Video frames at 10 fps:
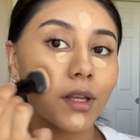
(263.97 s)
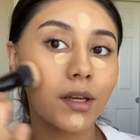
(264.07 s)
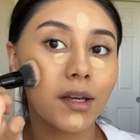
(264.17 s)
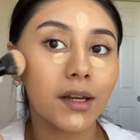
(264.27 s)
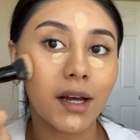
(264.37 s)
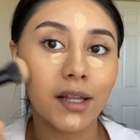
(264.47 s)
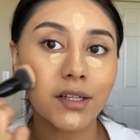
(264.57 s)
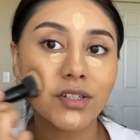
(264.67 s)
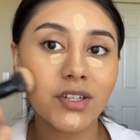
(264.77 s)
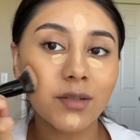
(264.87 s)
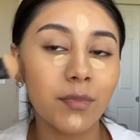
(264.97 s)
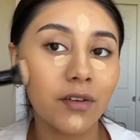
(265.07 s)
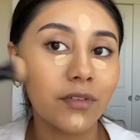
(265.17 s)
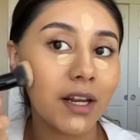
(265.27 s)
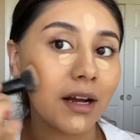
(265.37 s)
and kind of just
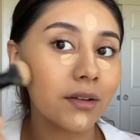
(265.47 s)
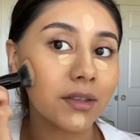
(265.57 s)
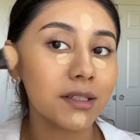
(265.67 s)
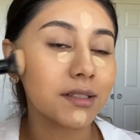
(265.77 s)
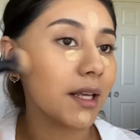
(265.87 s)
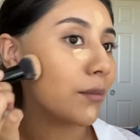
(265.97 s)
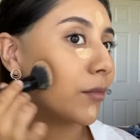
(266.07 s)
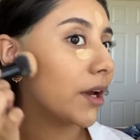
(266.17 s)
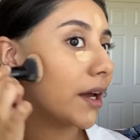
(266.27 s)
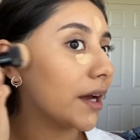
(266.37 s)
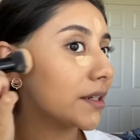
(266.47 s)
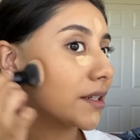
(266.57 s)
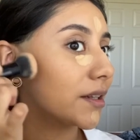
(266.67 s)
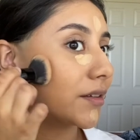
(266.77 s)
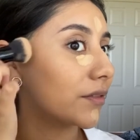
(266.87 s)
buff it out the same way I
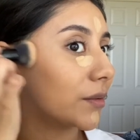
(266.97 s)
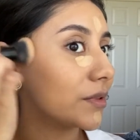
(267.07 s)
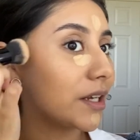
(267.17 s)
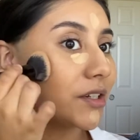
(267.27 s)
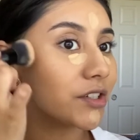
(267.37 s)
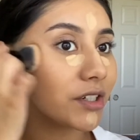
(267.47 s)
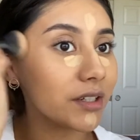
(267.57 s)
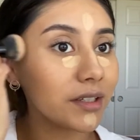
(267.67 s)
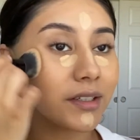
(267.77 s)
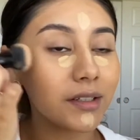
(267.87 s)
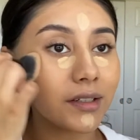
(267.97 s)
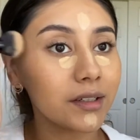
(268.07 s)
did the foundation.